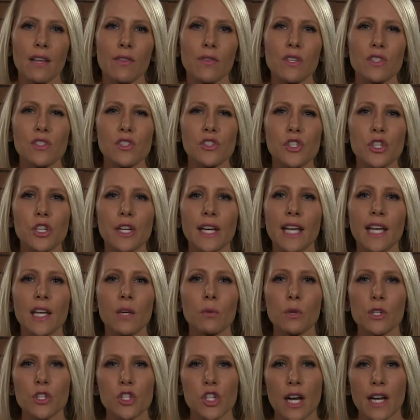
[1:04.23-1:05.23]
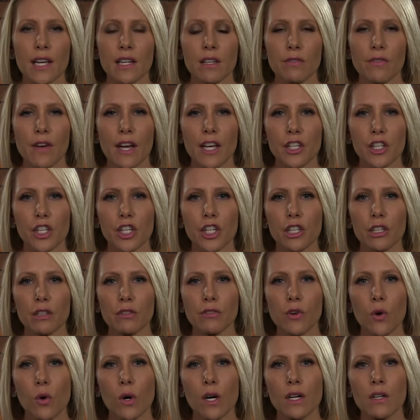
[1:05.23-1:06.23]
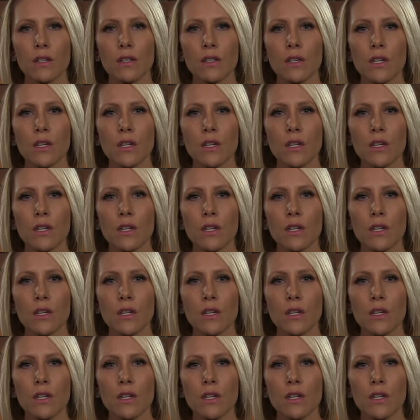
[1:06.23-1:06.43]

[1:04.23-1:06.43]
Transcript: This is your kid we're trying to find a cure for.